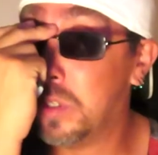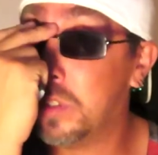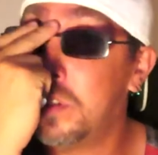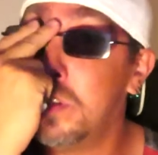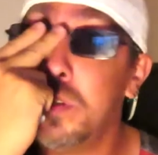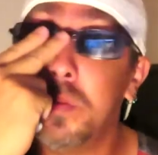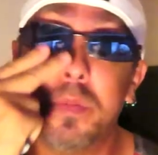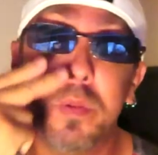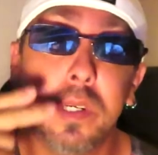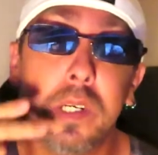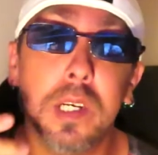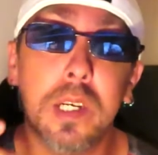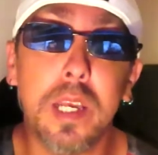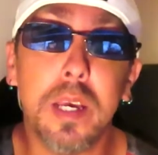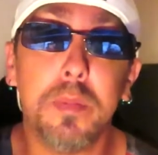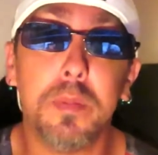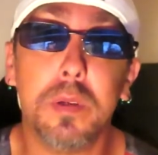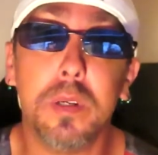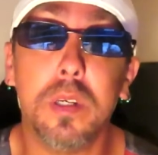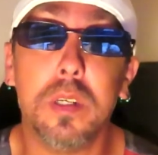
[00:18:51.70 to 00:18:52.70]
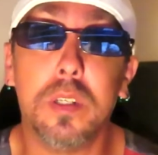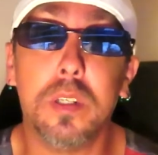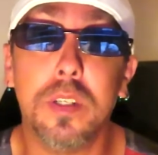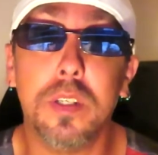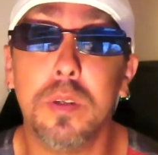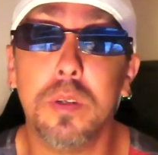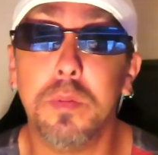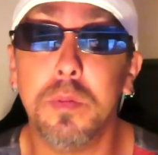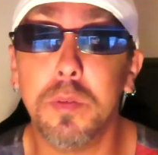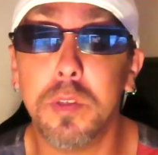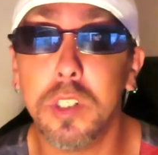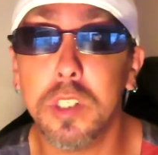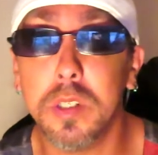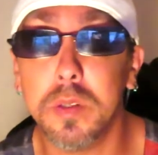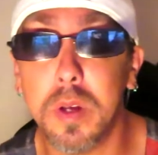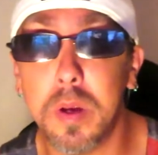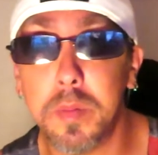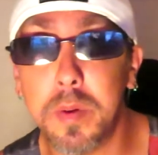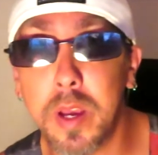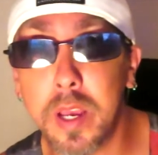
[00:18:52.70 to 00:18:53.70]
Doing pretty damn good, too,
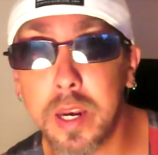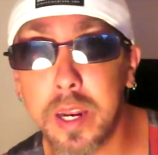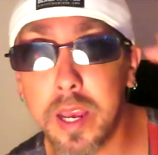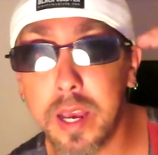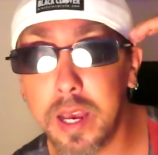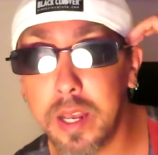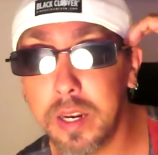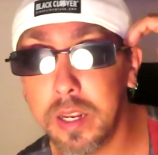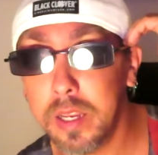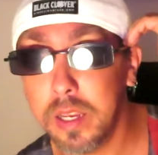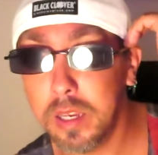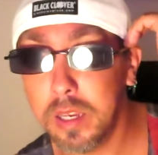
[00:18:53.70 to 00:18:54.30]
I might add.